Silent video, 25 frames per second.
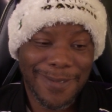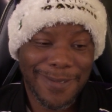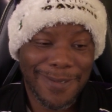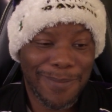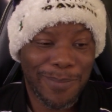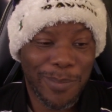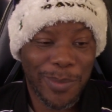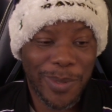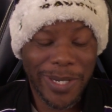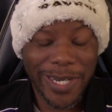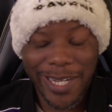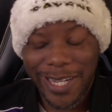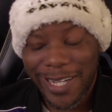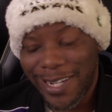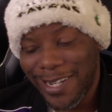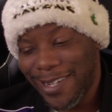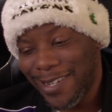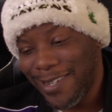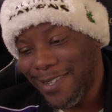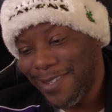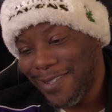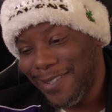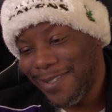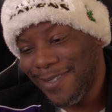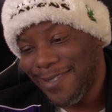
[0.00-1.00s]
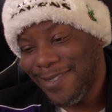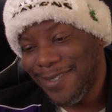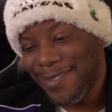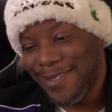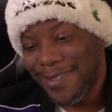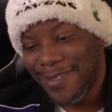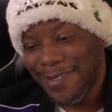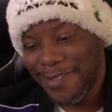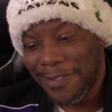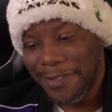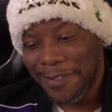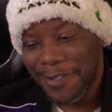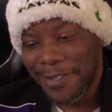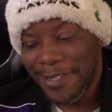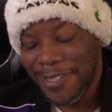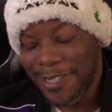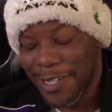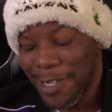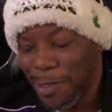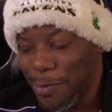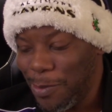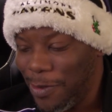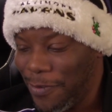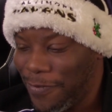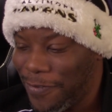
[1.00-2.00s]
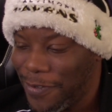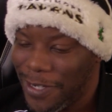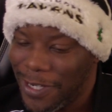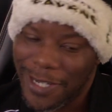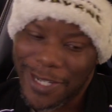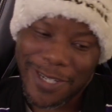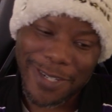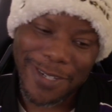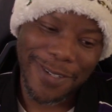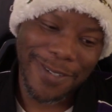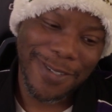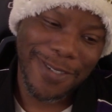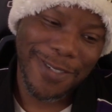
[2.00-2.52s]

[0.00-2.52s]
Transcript: But it's going to be fun.